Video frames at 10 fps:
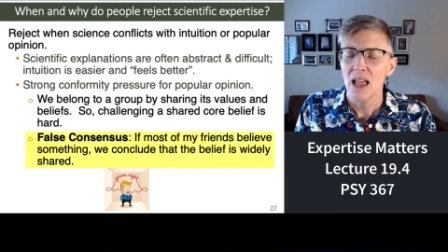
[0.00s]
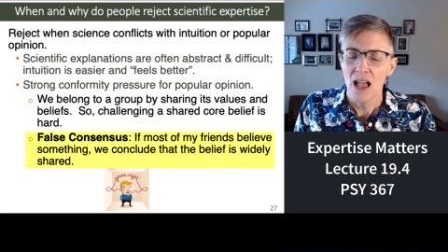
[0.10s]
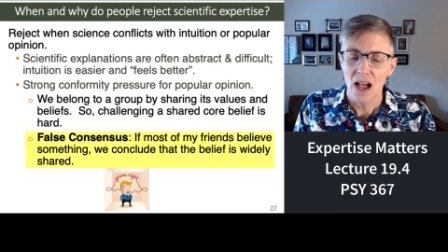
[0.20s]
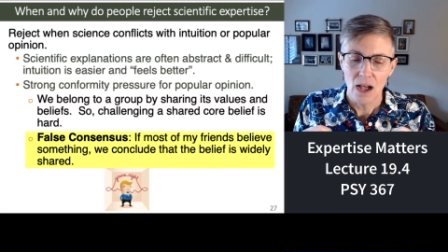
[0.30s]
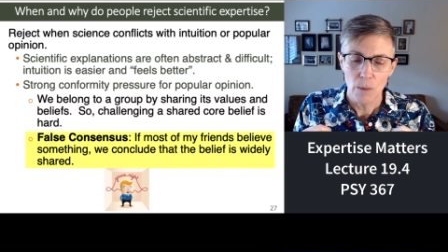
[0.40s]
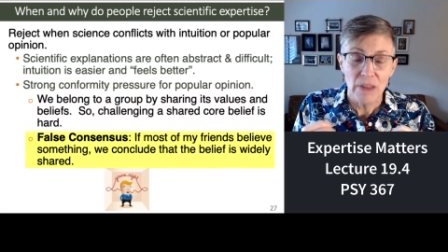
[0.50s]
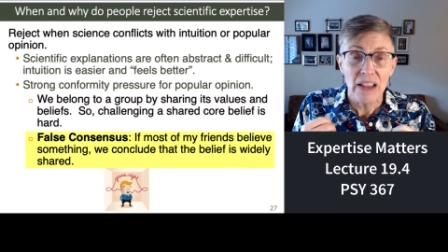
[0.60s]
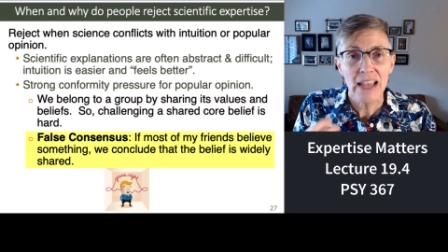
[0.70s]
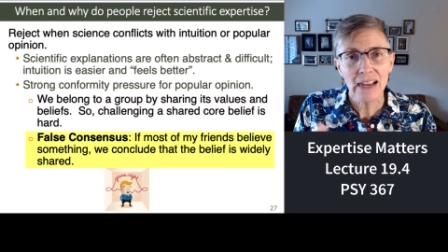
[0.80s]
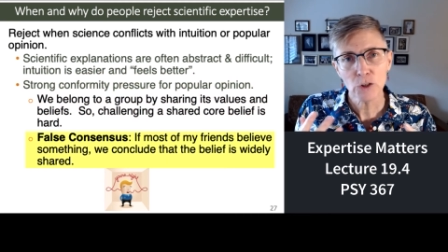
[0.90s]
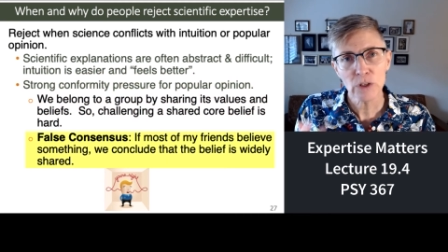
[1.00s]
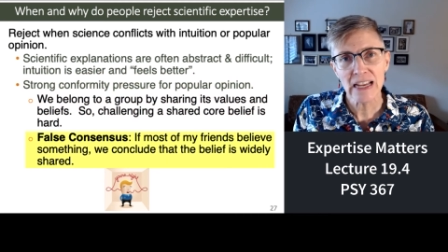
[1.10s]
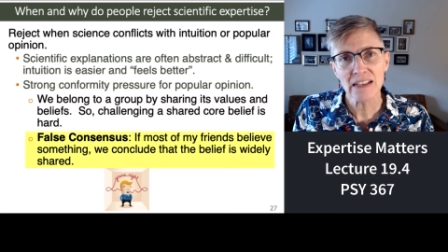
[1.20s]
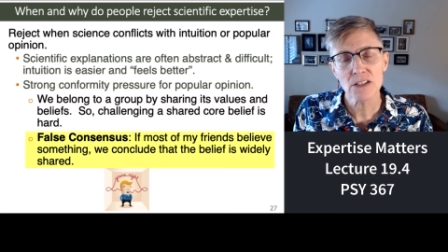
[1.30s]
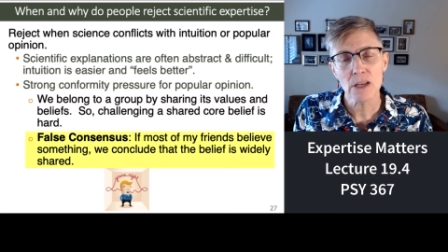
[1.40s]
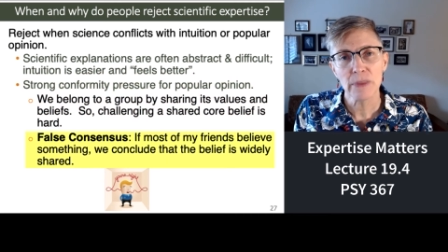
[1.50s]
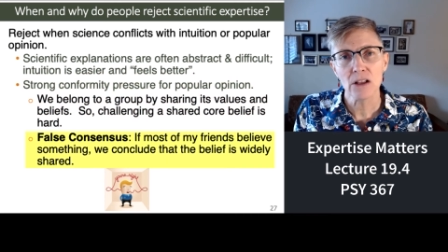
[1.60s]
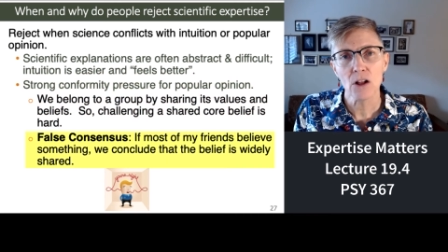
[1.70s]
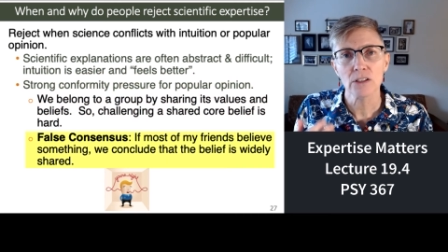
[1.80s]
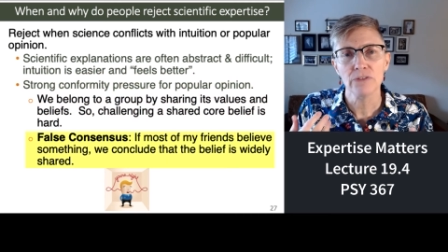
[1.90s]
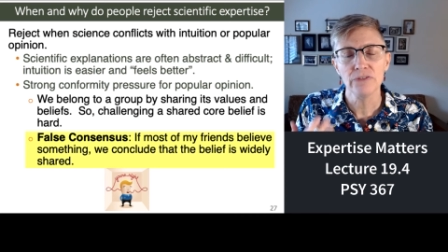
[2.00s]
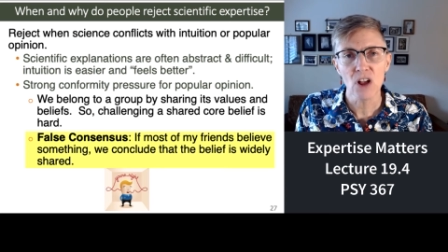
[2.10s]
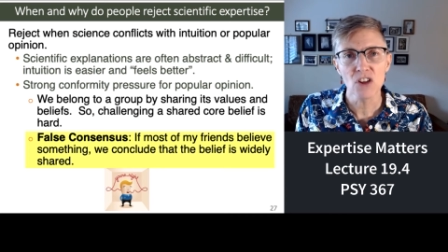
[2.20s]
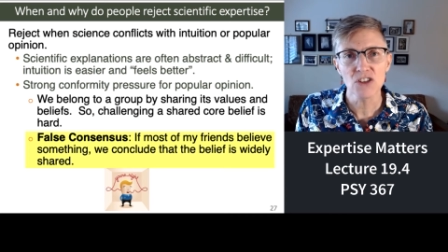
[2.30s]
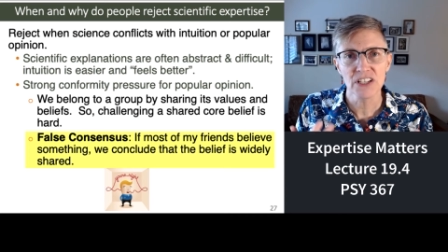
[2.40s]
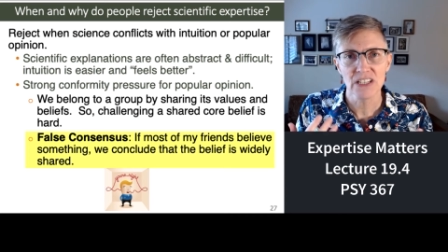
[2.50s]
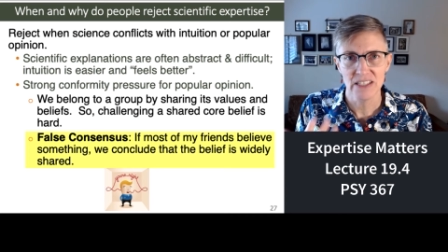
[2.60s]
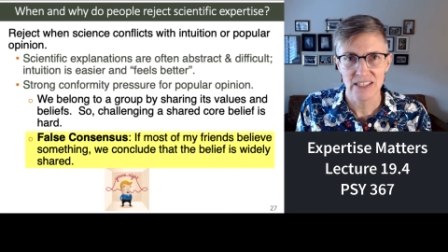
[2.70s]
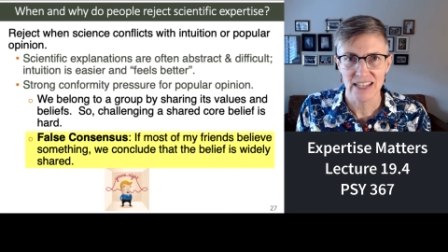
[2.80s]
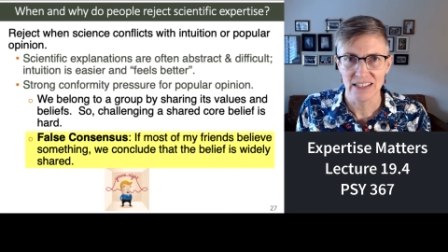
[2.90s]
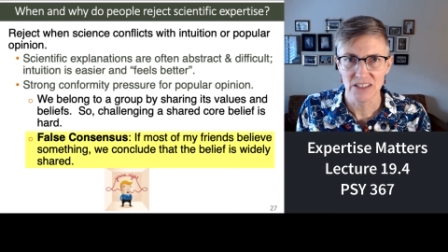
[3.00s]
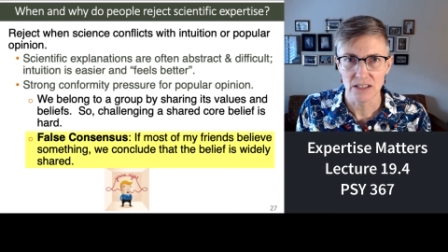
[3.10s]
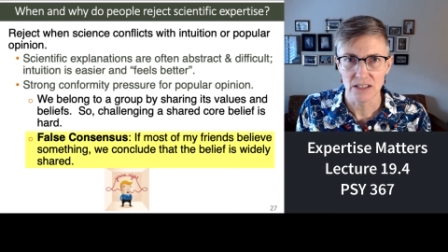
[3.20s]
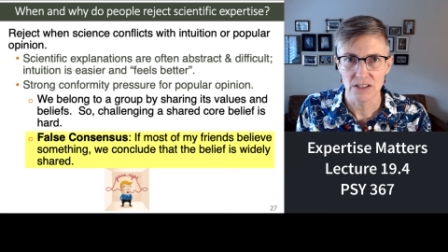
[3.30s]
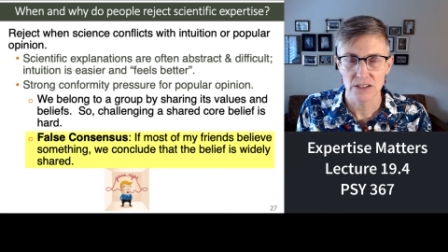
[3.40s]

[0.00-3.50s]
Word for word: Um, that creates something called a false consensus.